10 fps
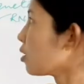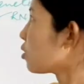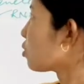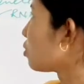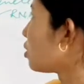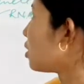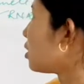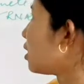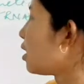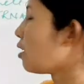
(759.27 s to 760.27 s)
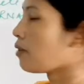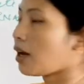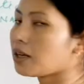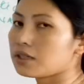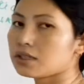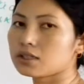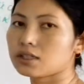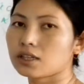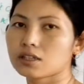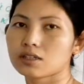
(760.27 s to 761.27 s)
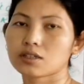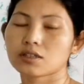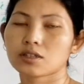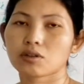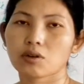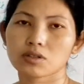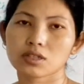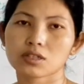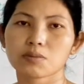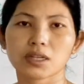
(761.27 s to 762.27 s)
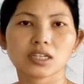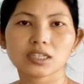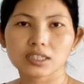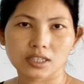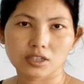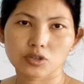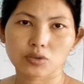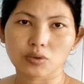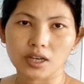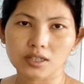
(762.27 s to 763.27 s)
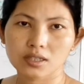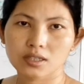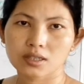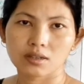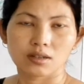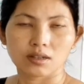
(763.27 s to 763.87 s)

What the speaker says: So there are viruses that causes many disease to us.